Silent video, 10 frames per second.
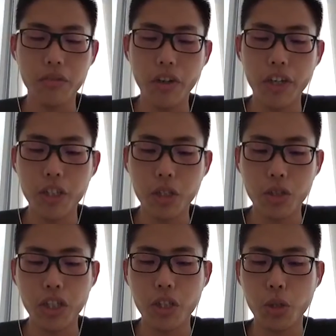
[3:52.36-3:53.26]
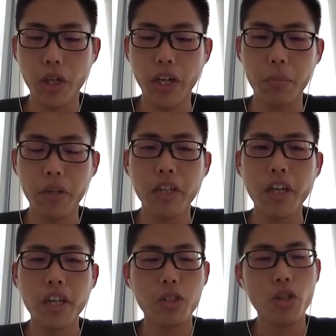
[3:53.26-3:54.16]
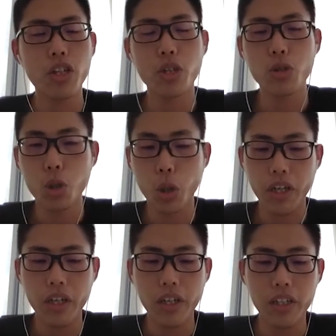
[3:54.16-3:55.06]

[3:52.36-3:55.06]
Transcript: a very interesting trend. I mean, it's not a new trend.